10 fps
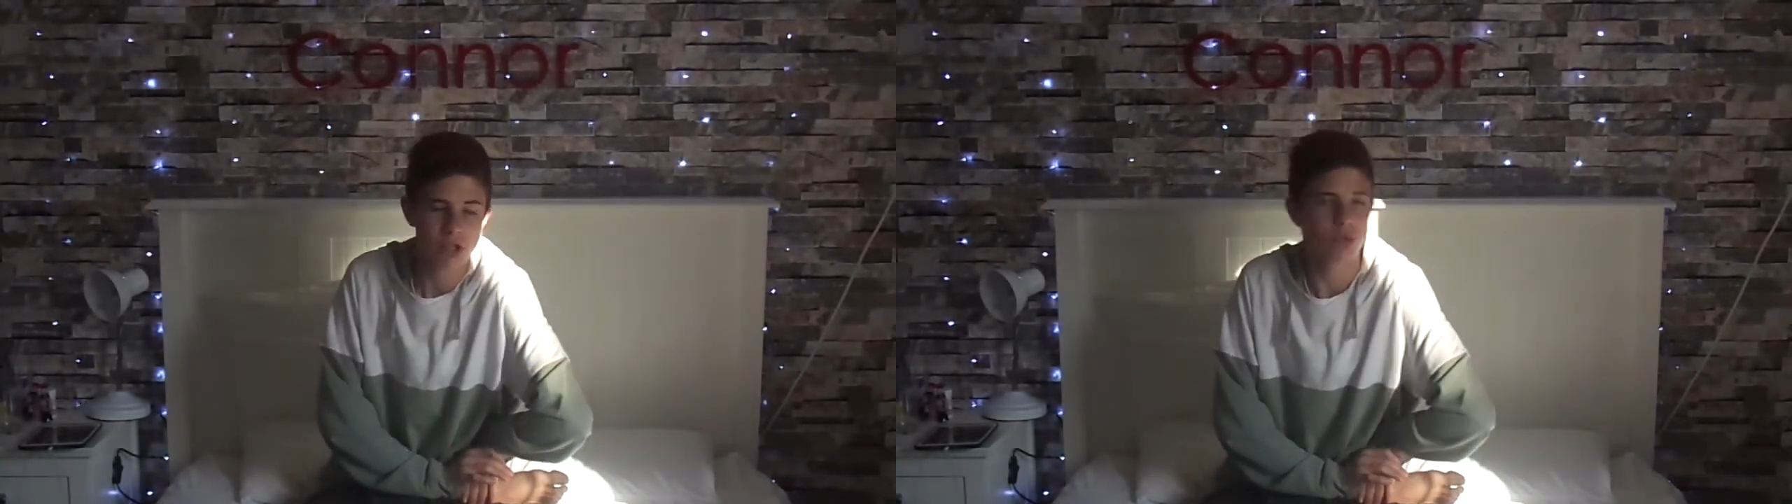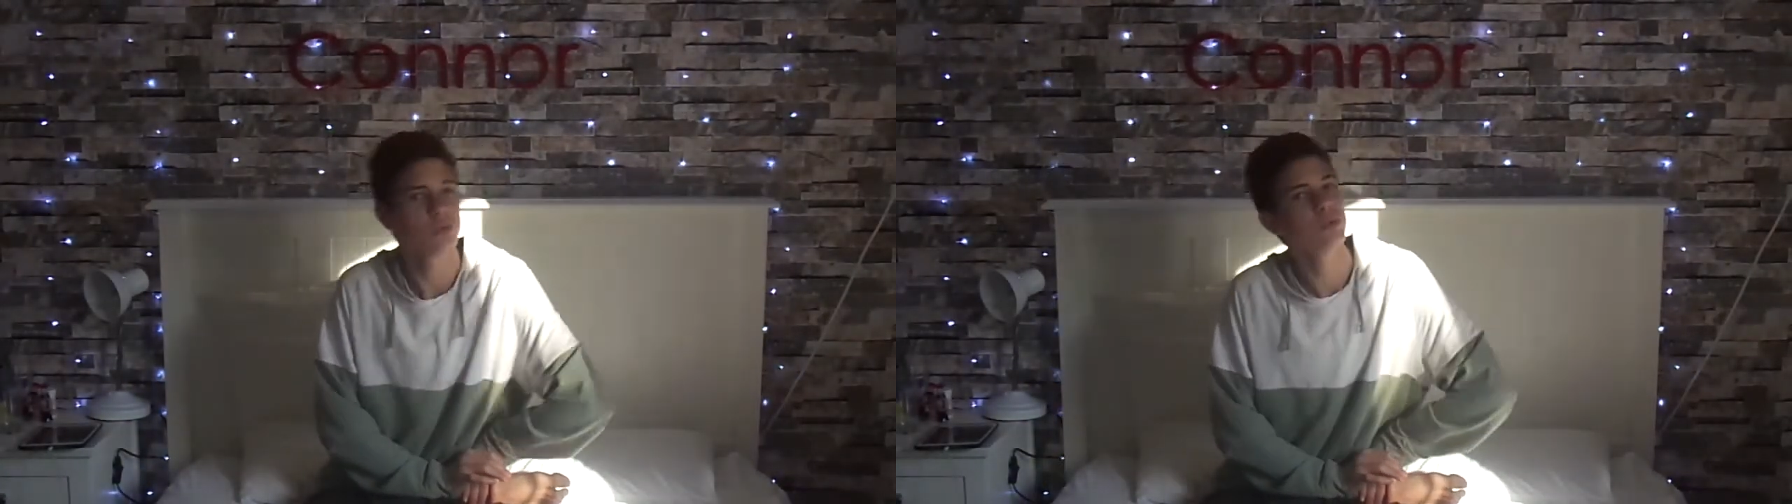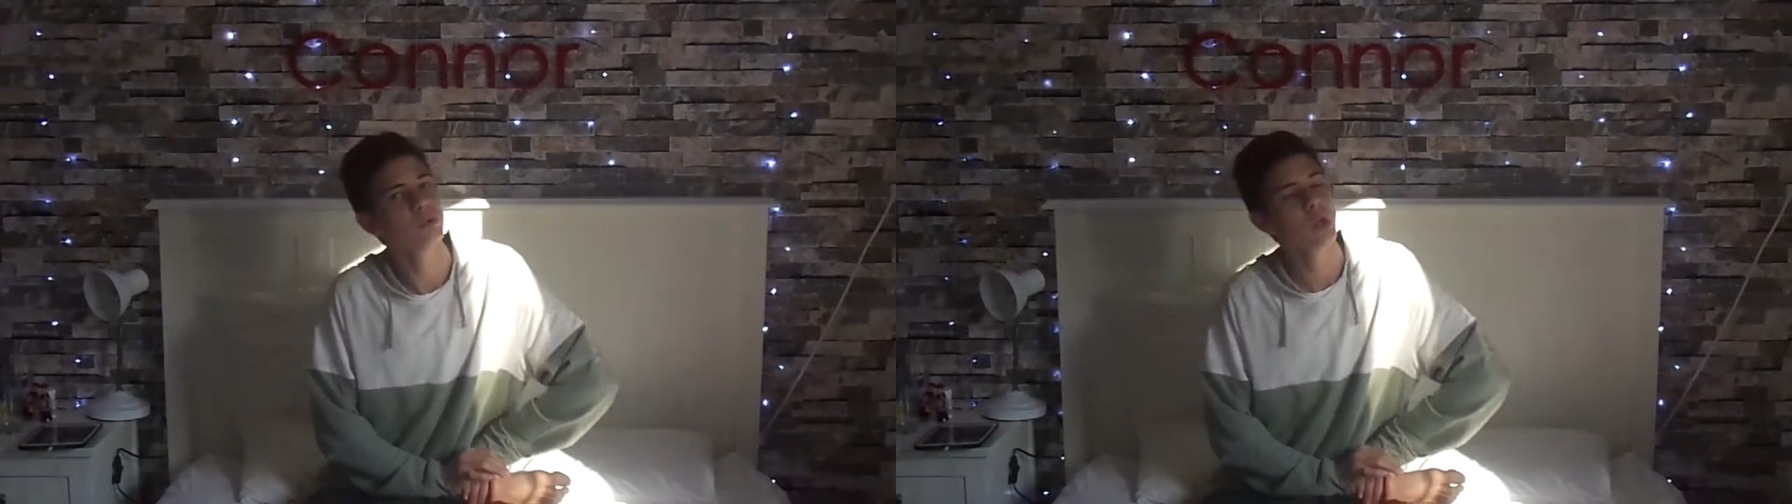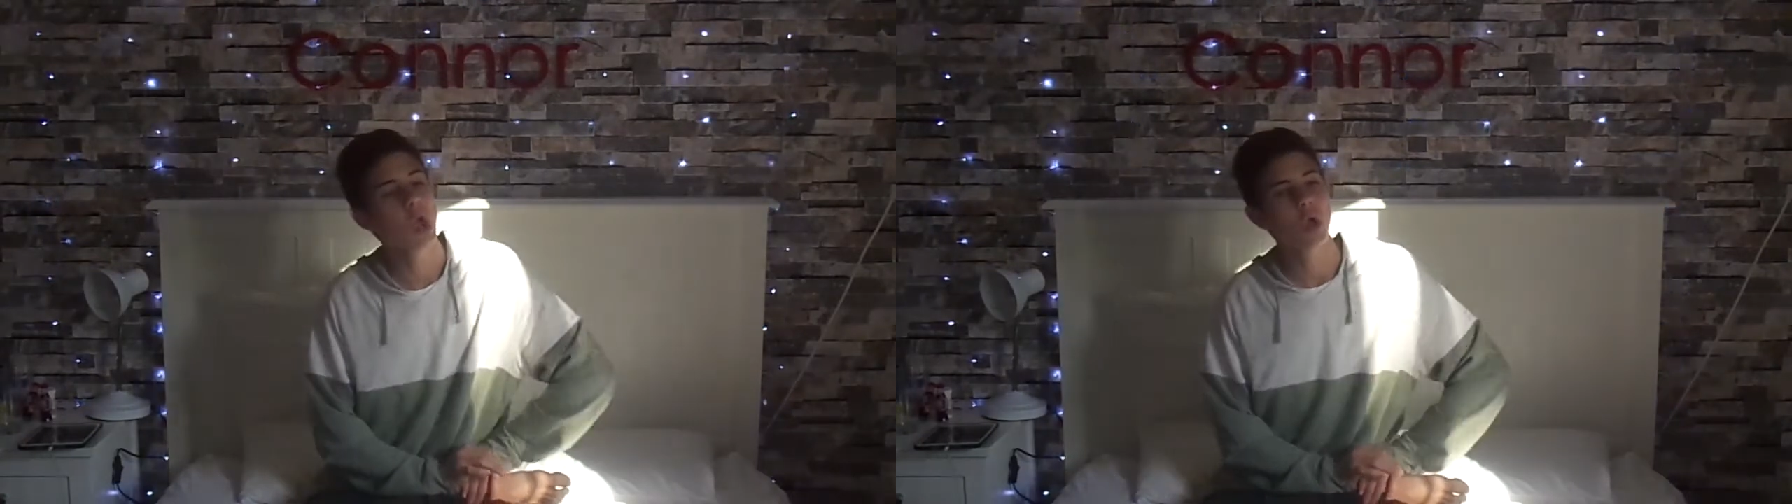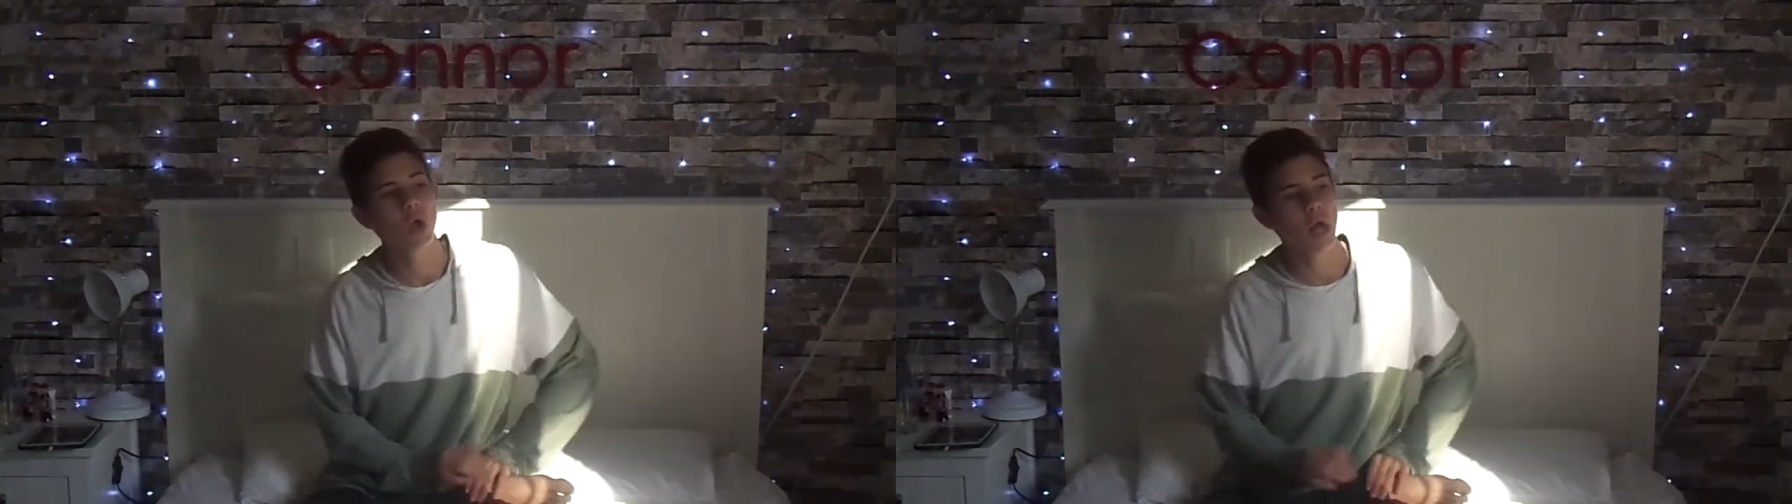school,
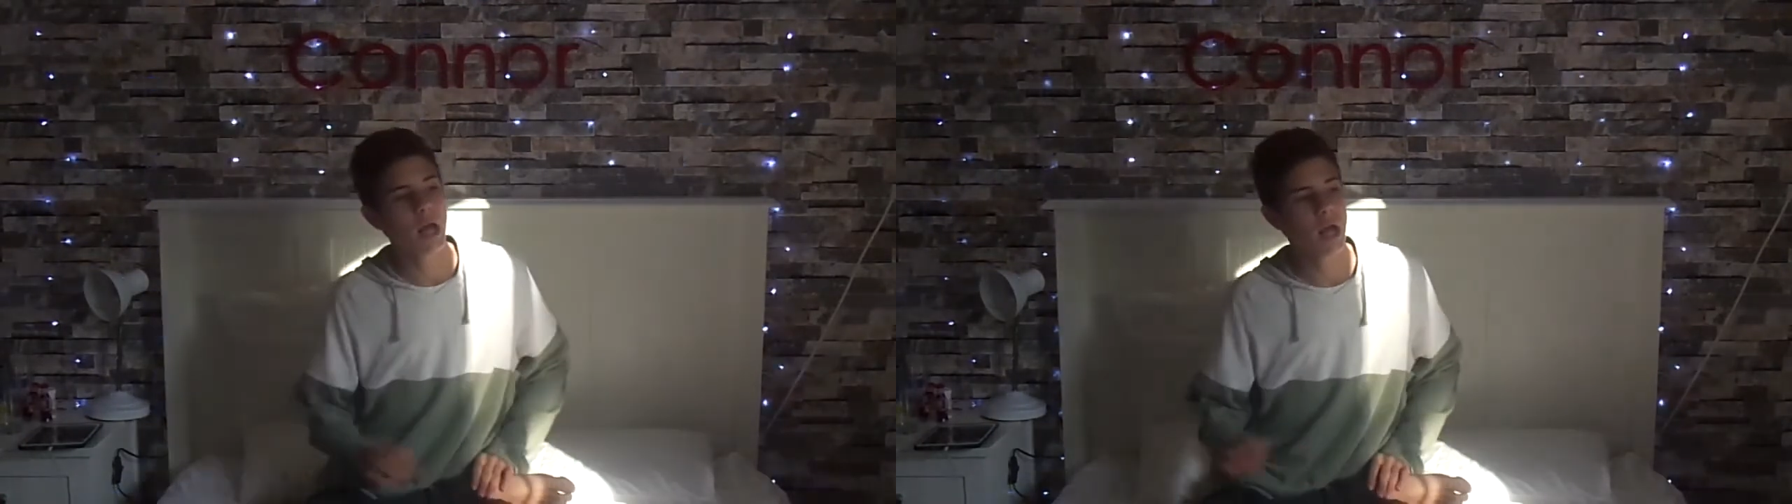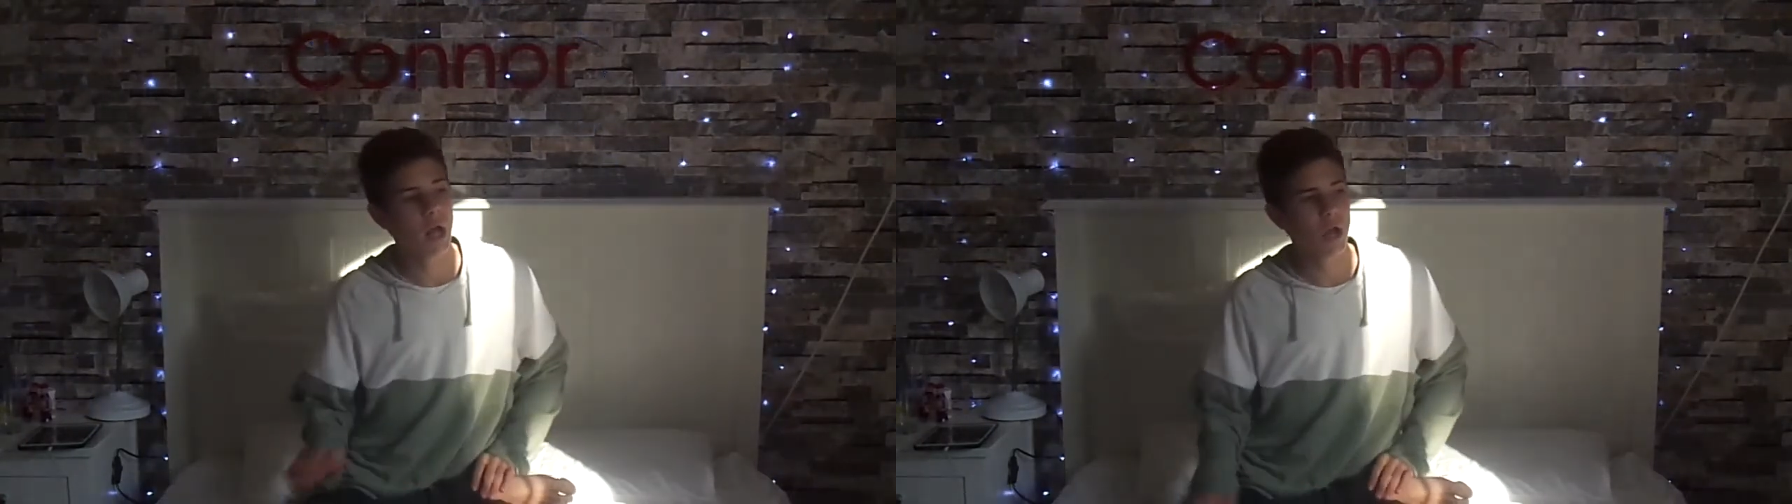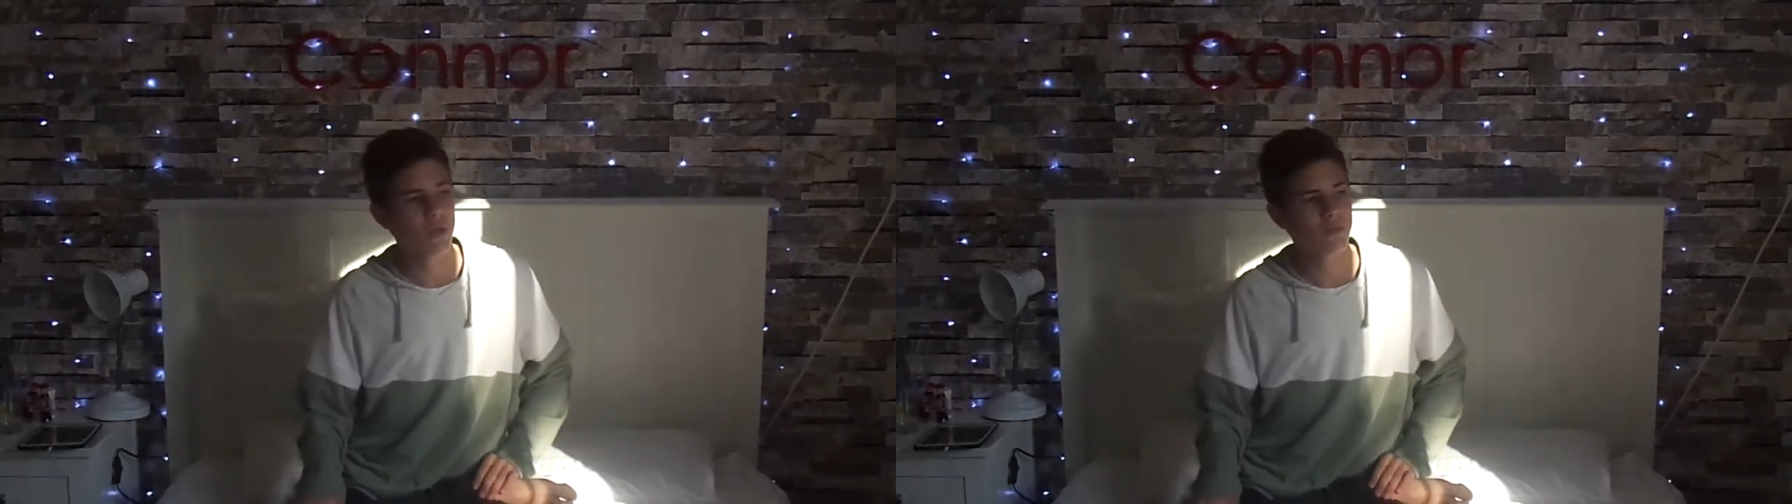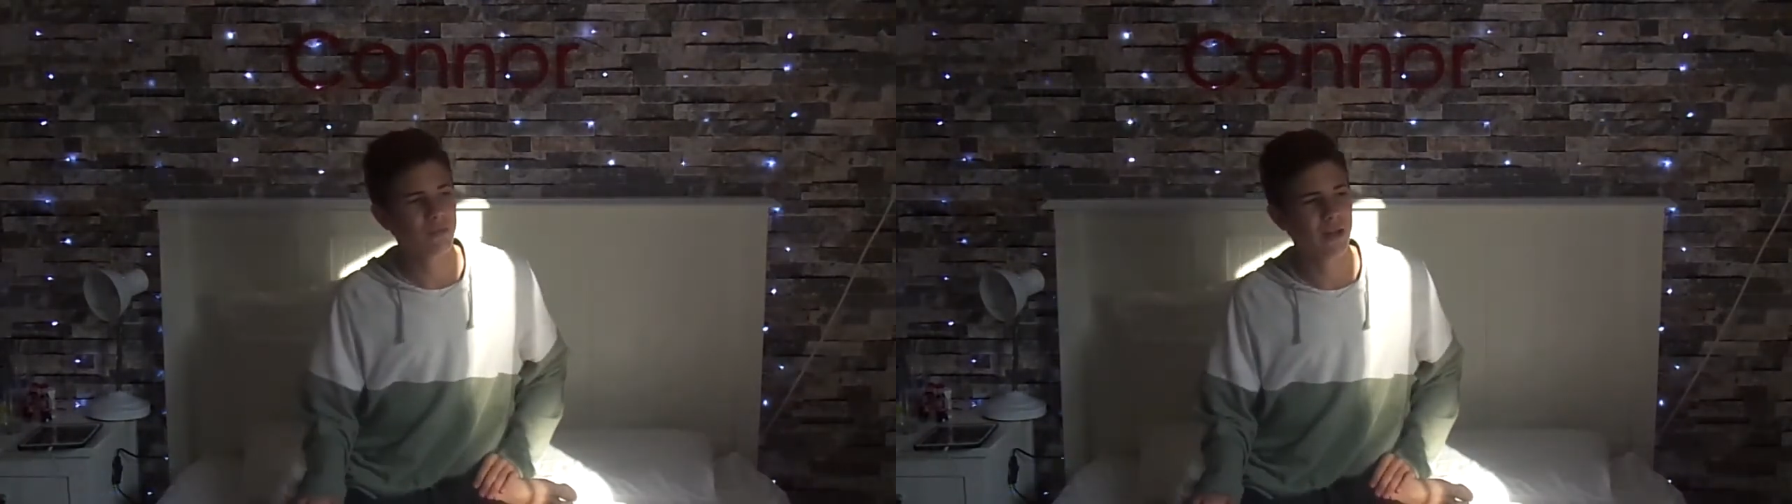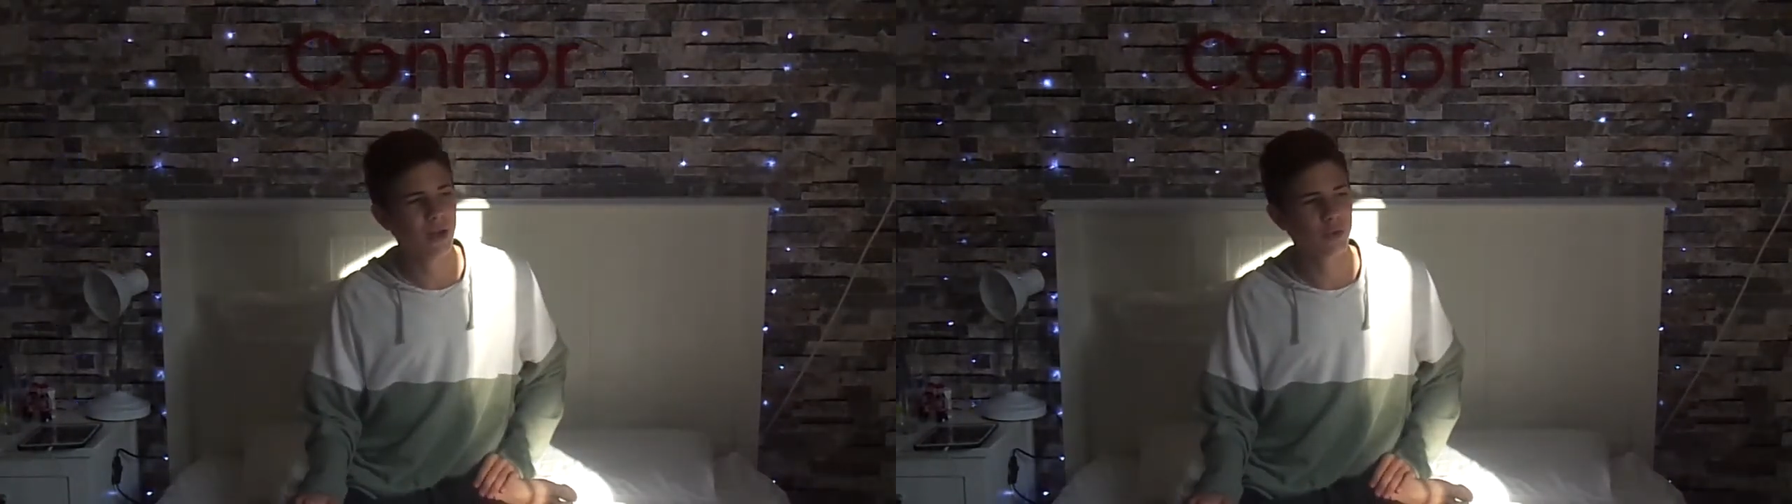our